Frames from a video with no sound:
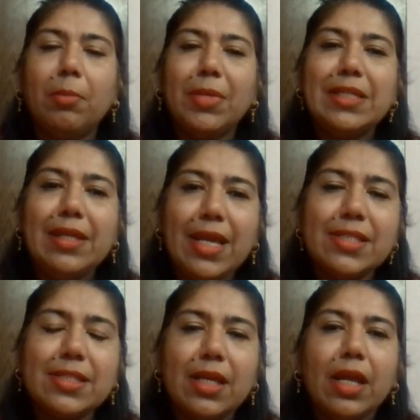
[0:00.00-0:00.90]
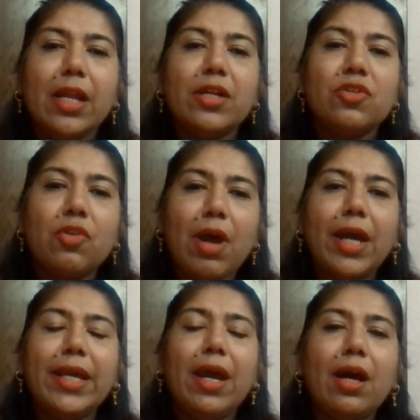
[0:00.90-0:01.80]
But yes,
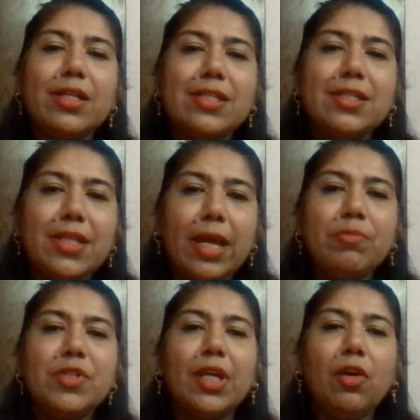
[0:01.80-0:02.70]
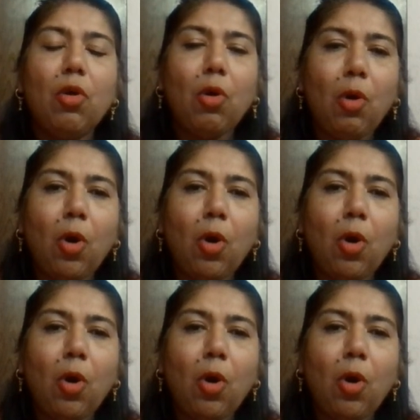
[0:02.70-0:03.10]
try attempting